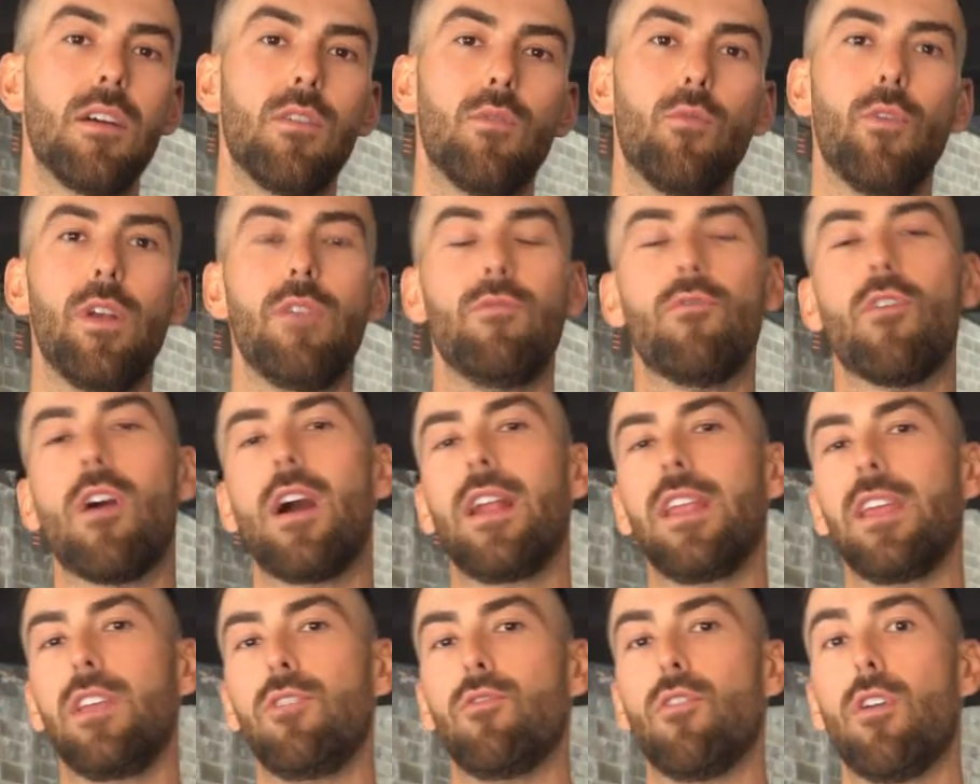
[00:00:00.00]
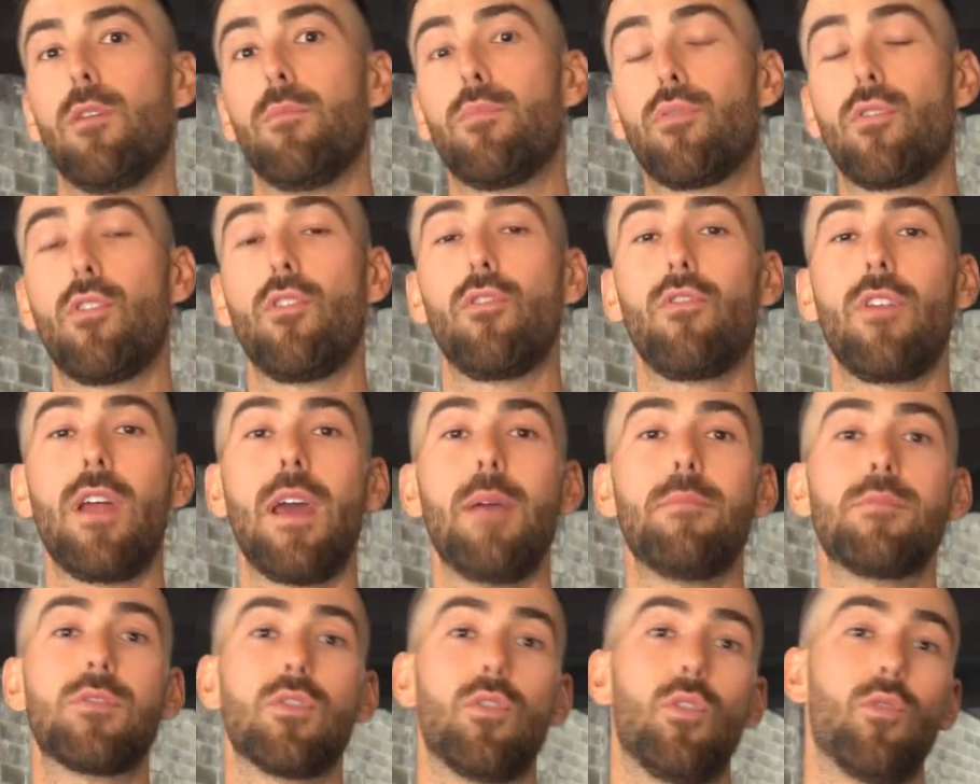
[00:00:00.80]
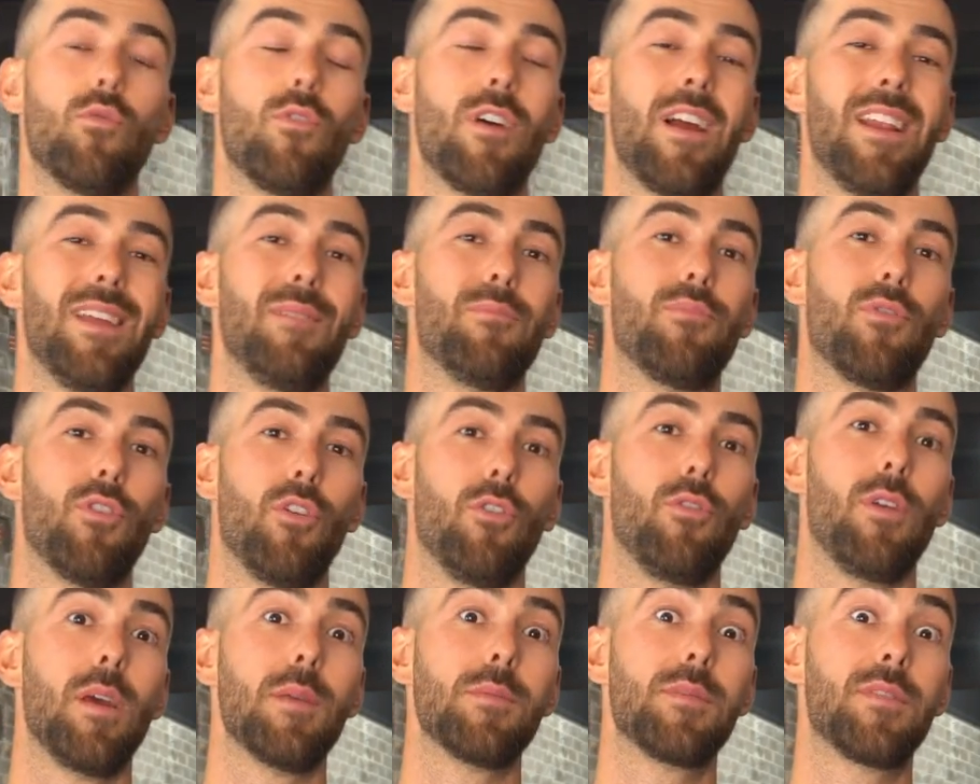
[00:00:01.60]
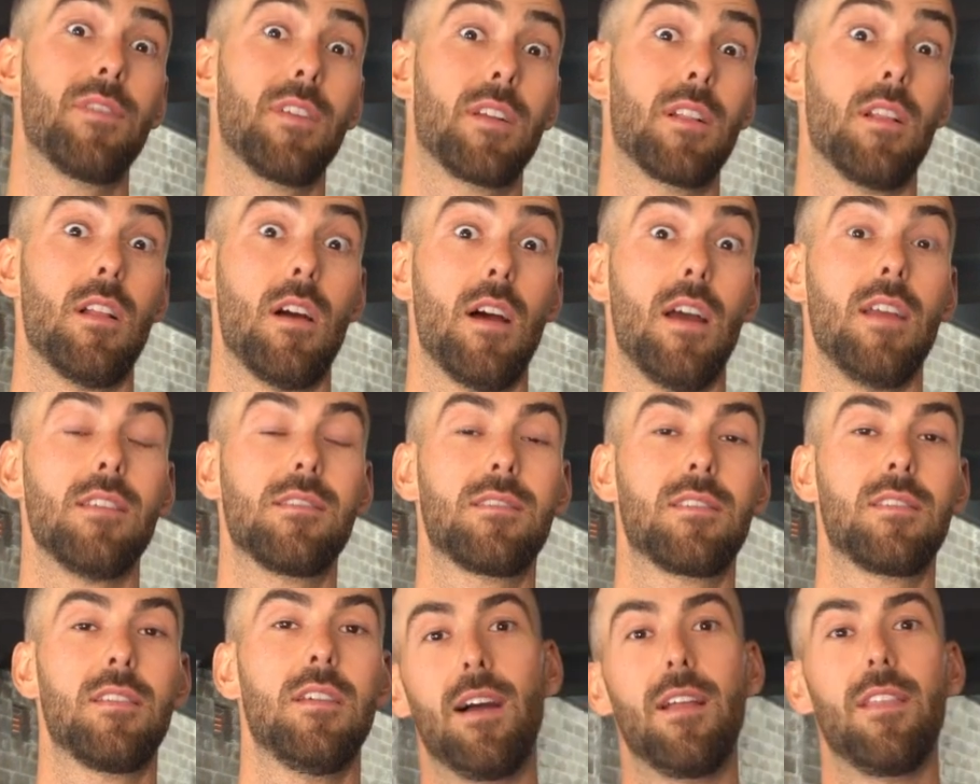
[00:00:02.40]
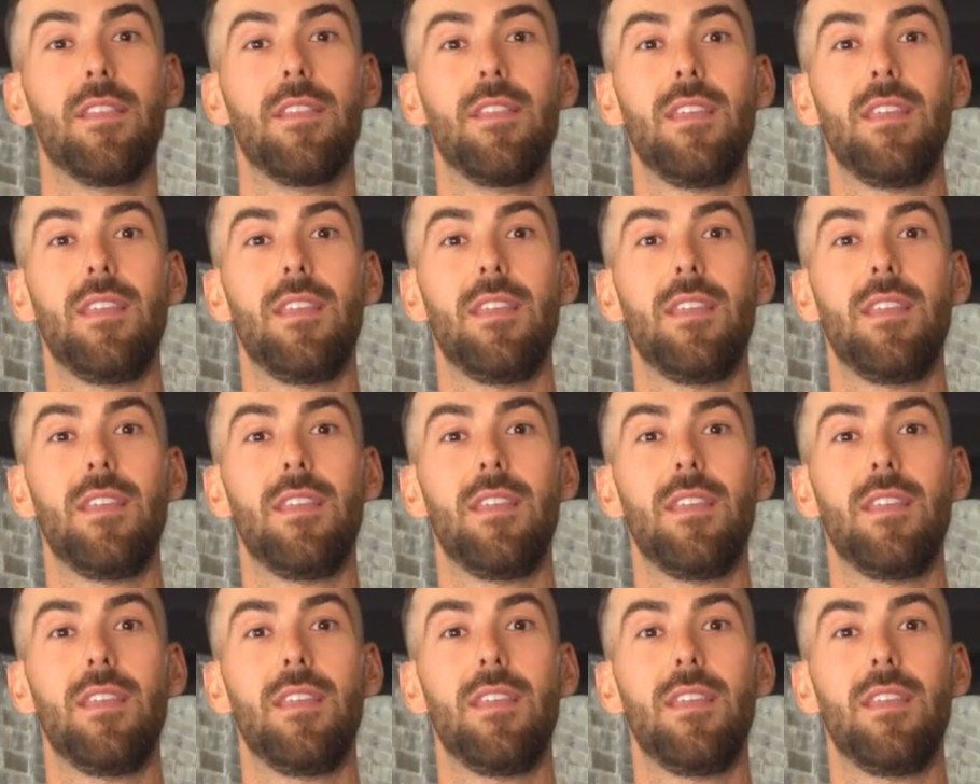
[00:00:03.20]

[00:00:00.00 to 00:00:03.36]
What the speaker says: when writing your own programs or writing programs for clients.